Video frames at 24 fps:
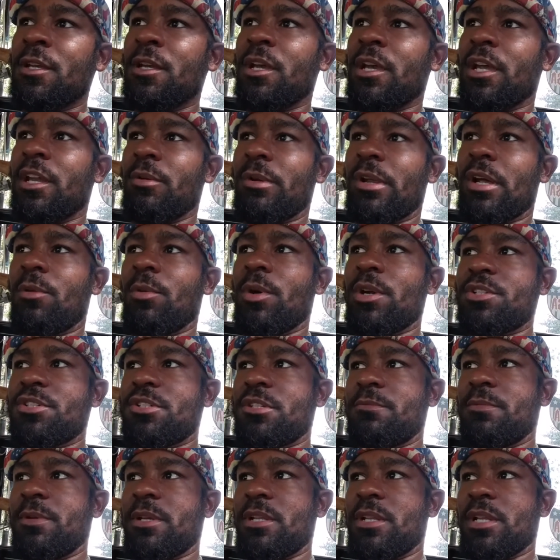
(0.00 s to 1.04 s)
Anyway, I watched the
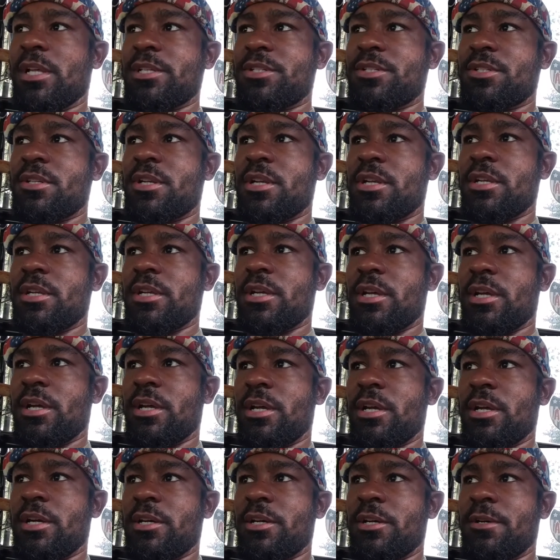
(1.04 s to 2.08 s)
debate last night,
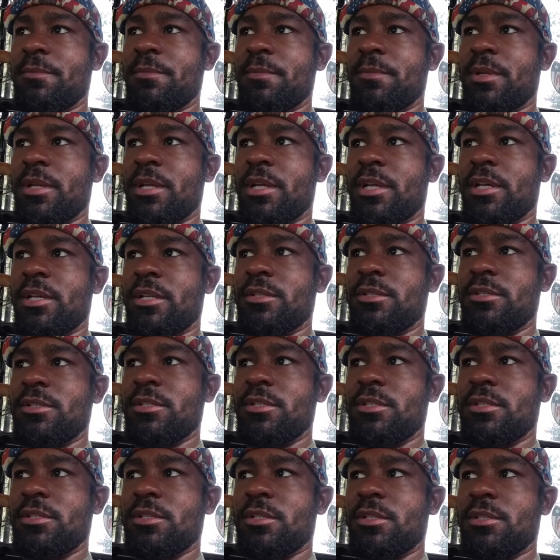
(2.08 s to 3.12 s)
and
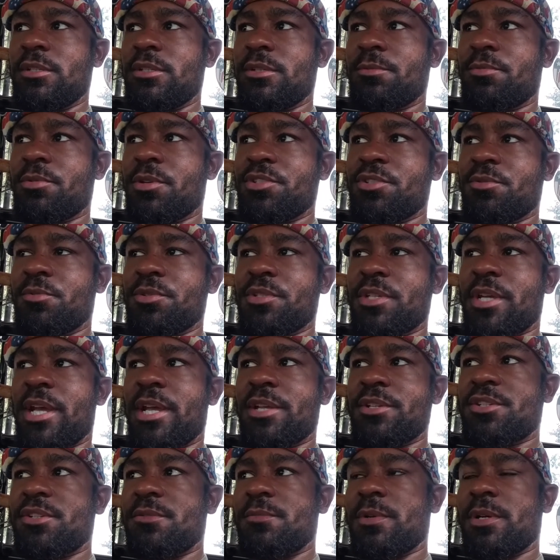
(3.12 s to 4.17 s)
the president was
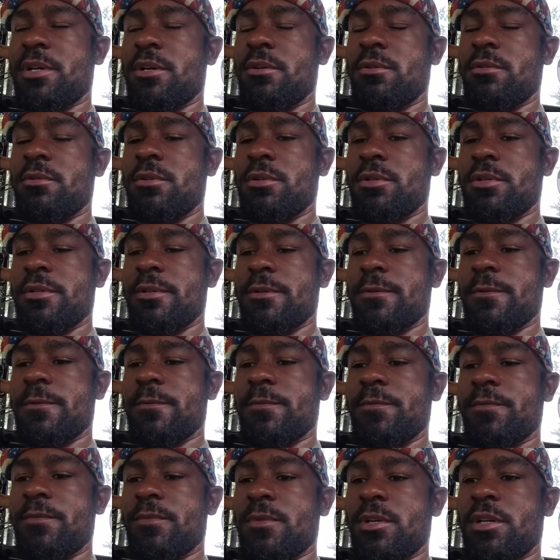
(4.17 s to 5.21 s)
asked about
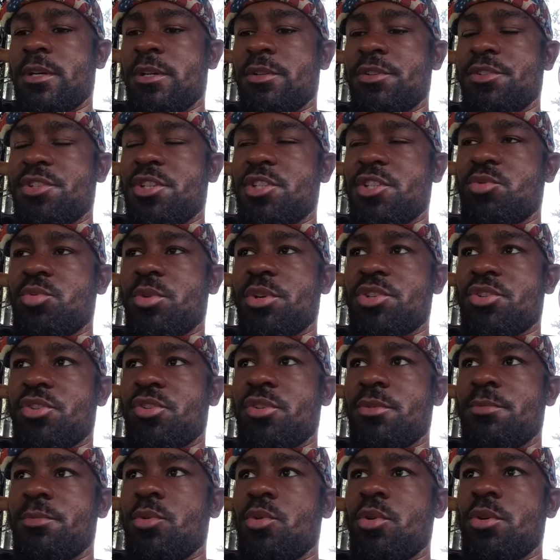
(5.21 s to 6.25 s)
the situation on
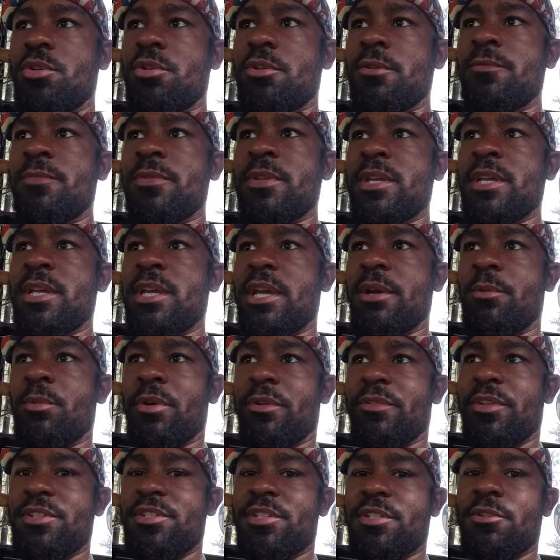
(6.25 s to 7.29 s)
the border. And one
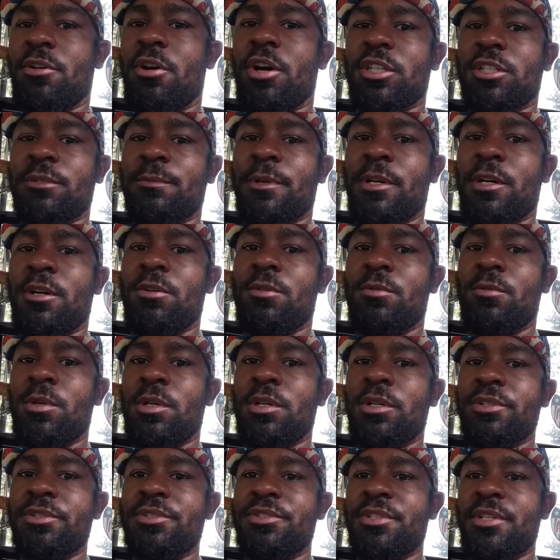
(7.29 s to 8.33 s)
of the things he talked about
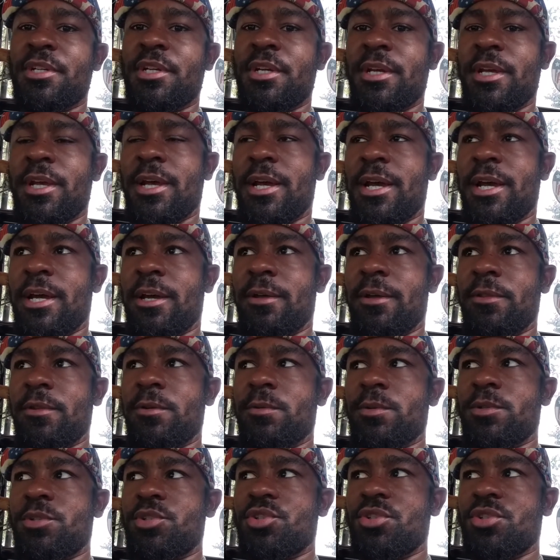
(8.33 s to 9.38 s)
was how there were